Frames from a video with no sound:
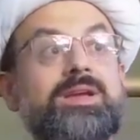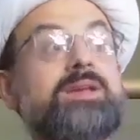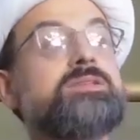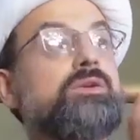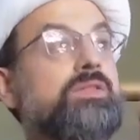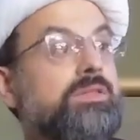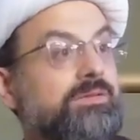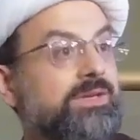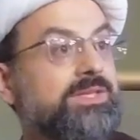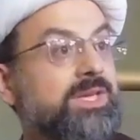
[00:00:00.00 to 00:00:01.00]
his
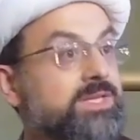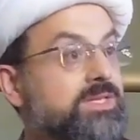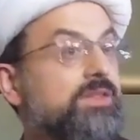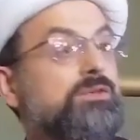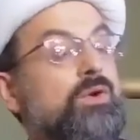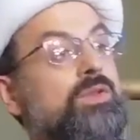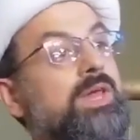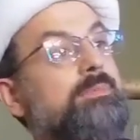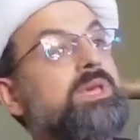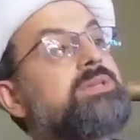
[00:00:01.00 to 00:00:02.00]
authority. His throne,
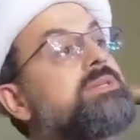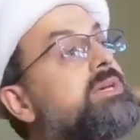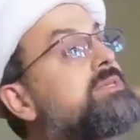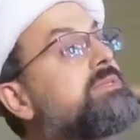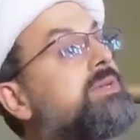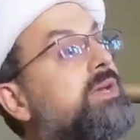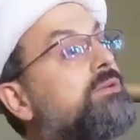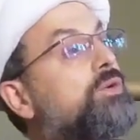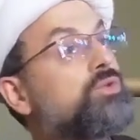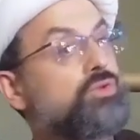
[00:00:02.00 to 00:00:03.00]
that means his
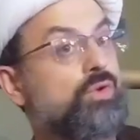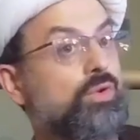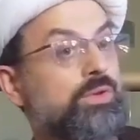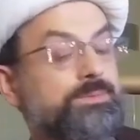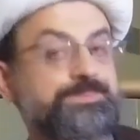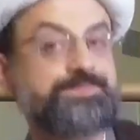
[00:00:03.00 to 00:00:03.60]
in control.